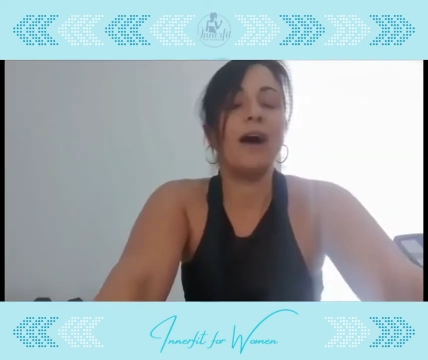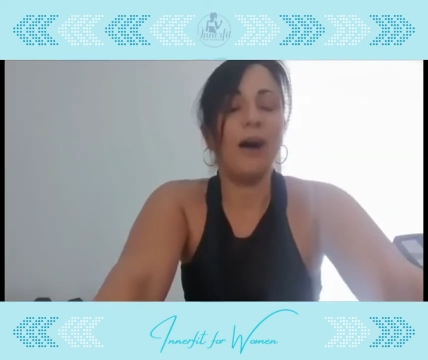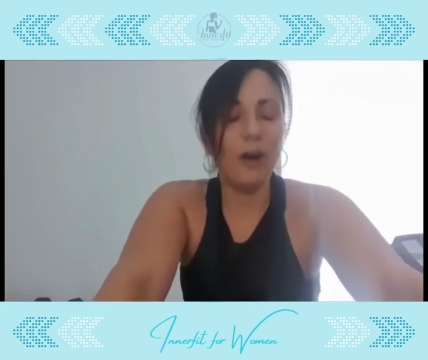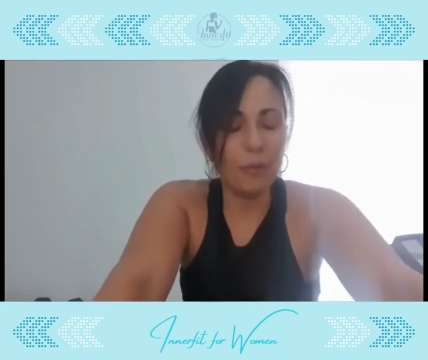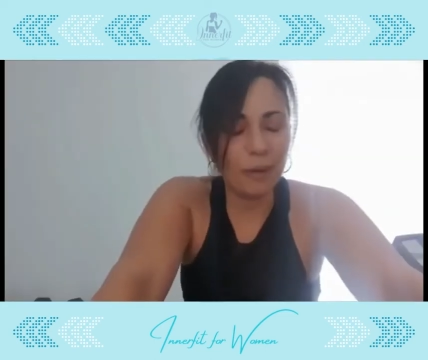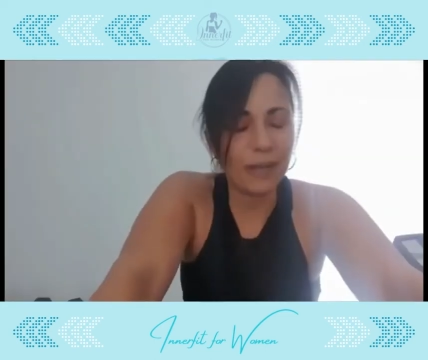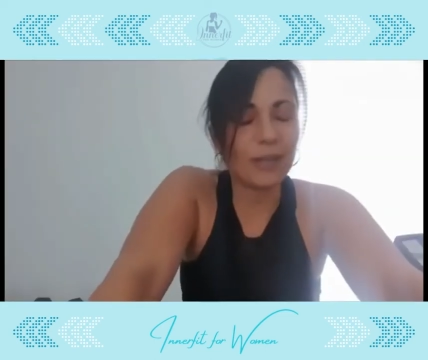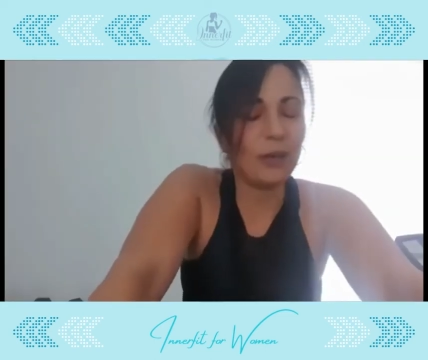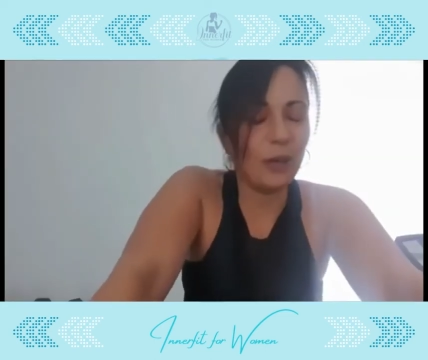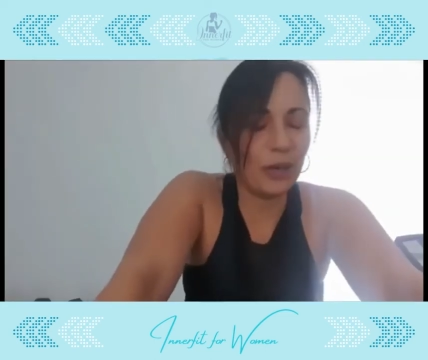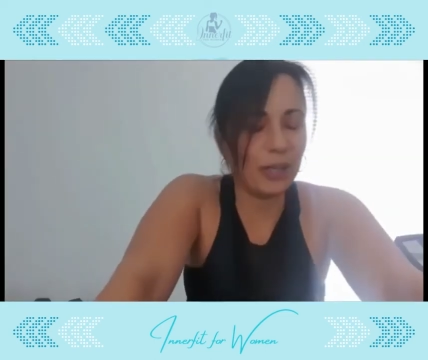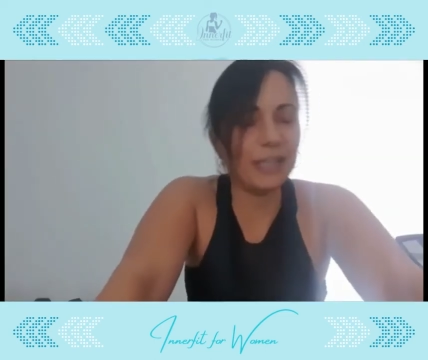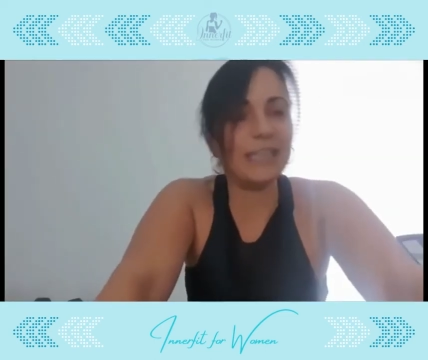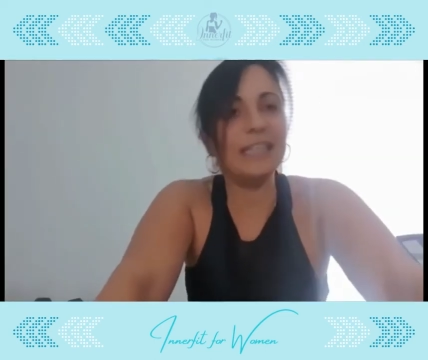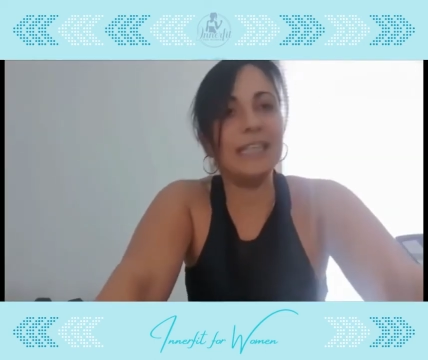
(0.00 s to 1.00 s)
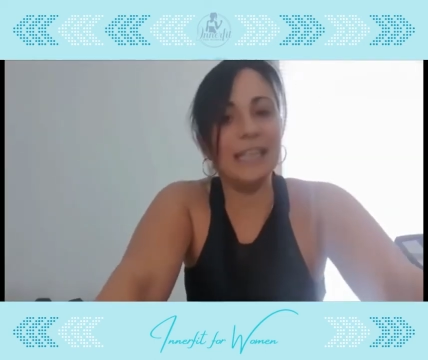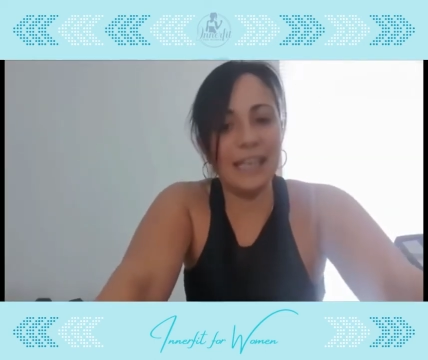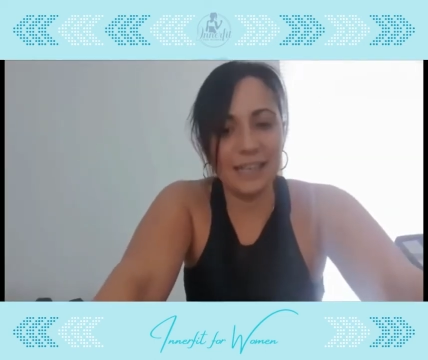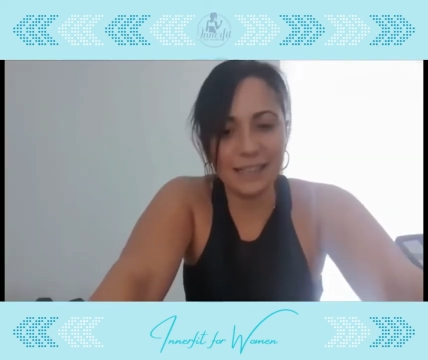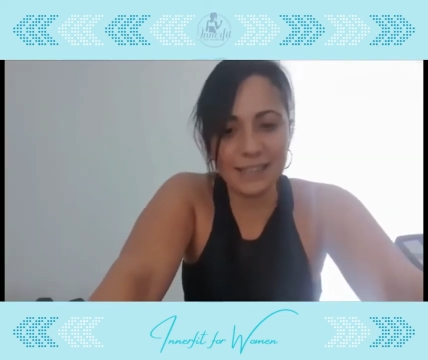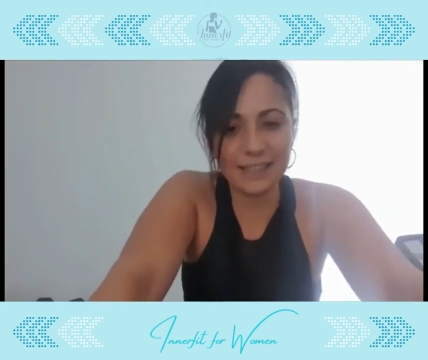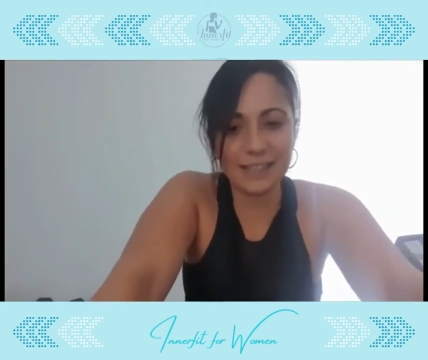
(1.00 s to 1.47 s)
Oh my God,
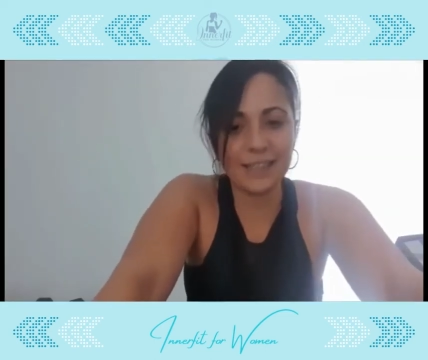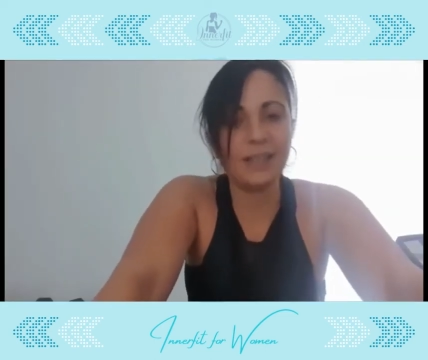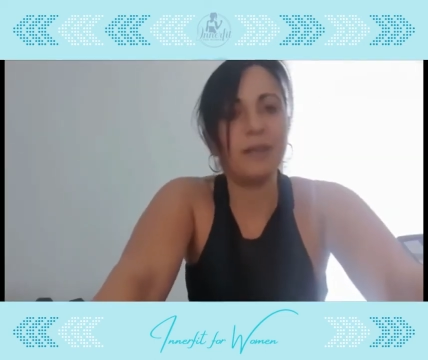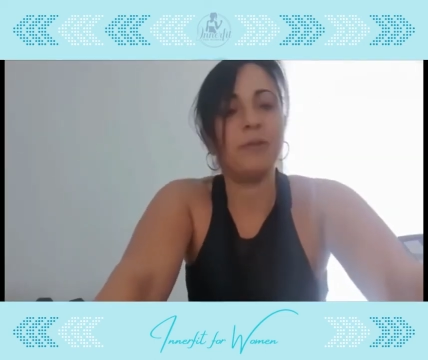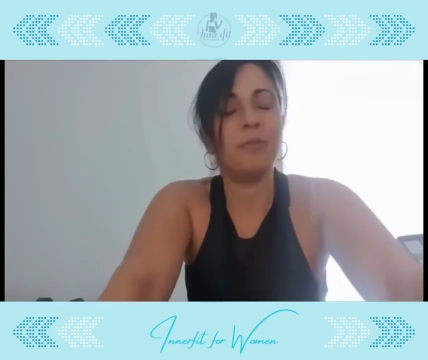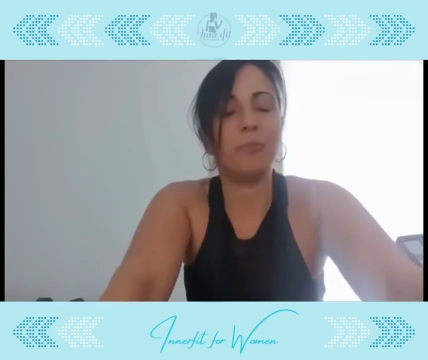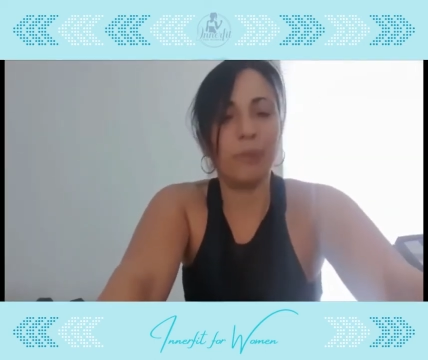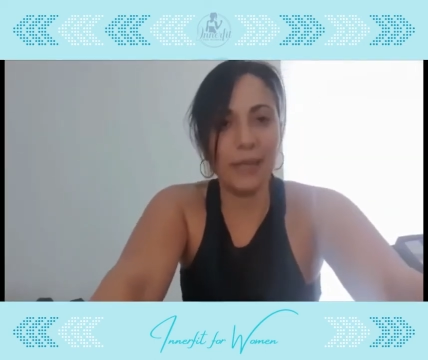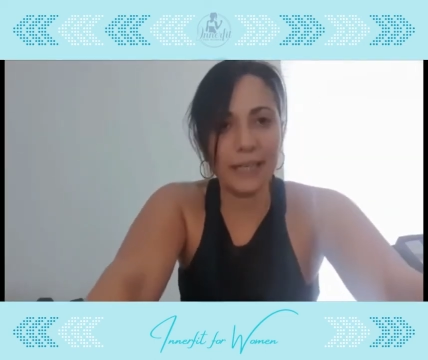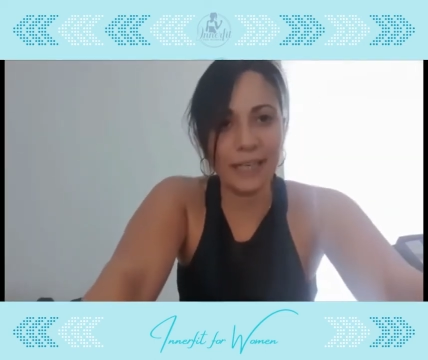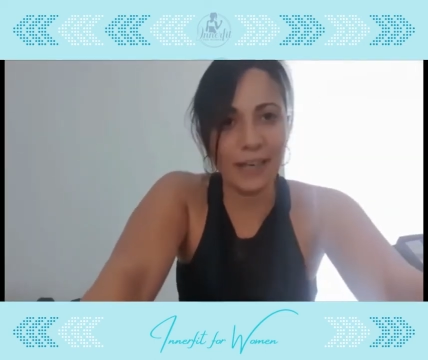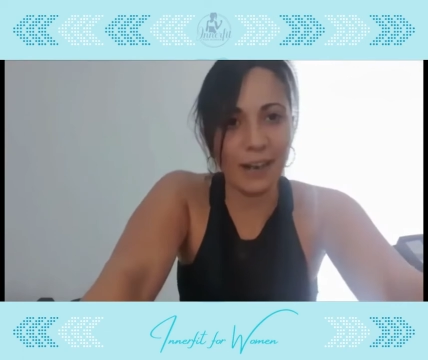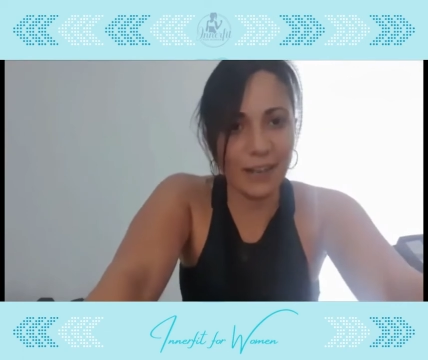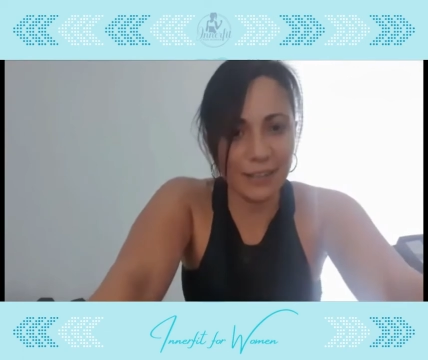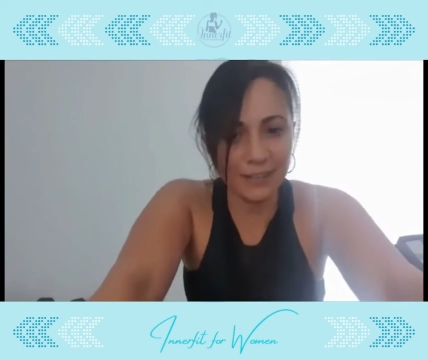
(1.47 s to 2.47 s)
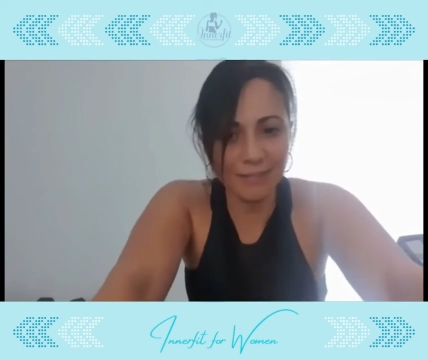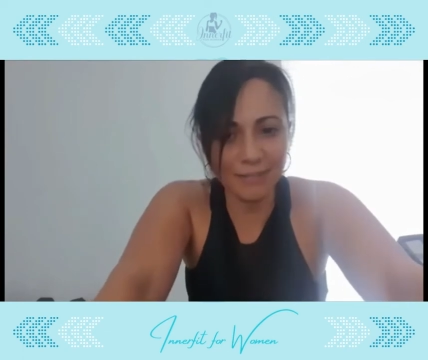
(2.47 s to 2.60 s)
yes. Bring it on.